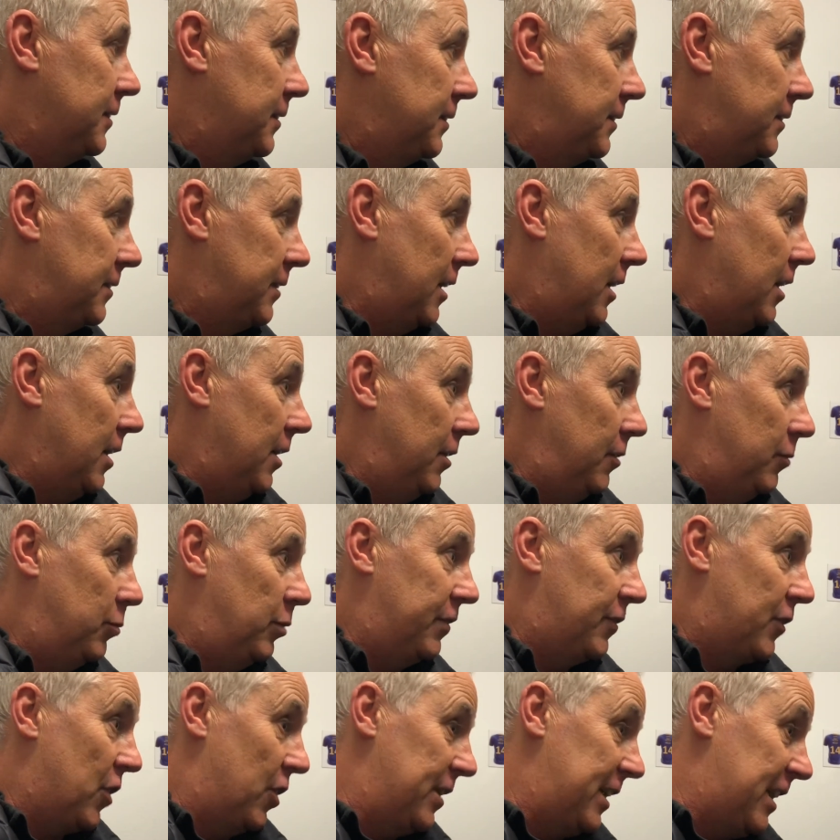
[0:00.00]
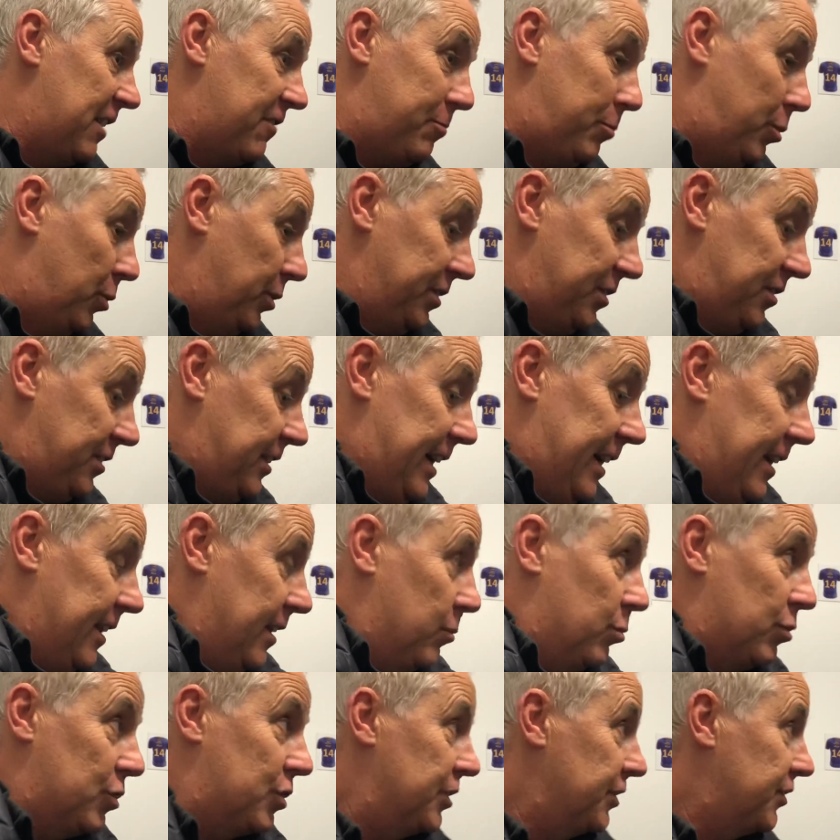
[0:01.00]
So we've got enough points now that
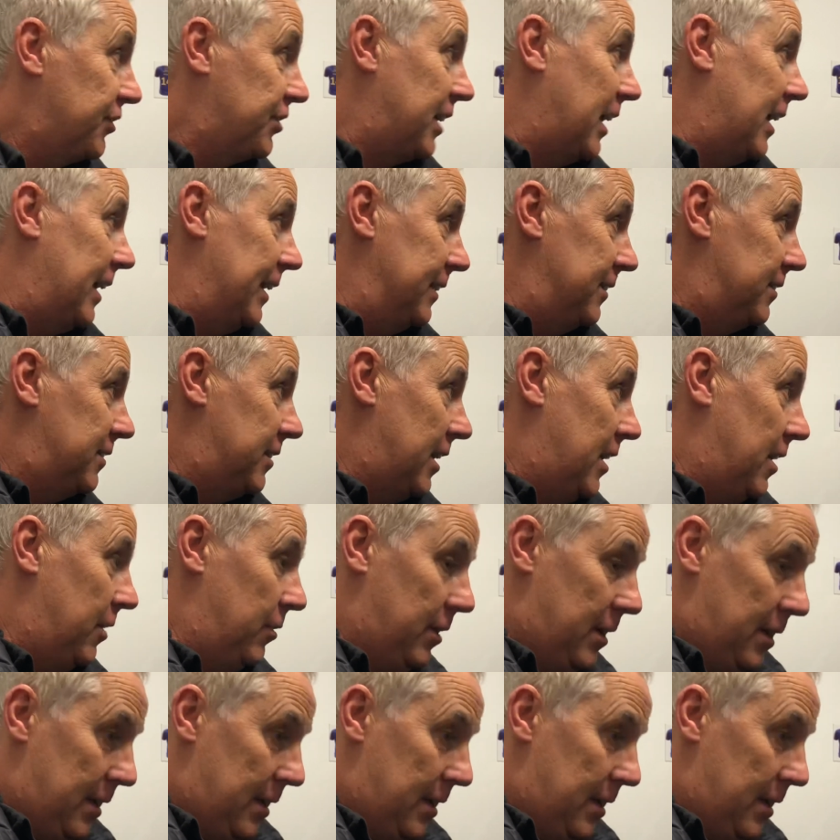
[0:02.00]
we're going to stay. So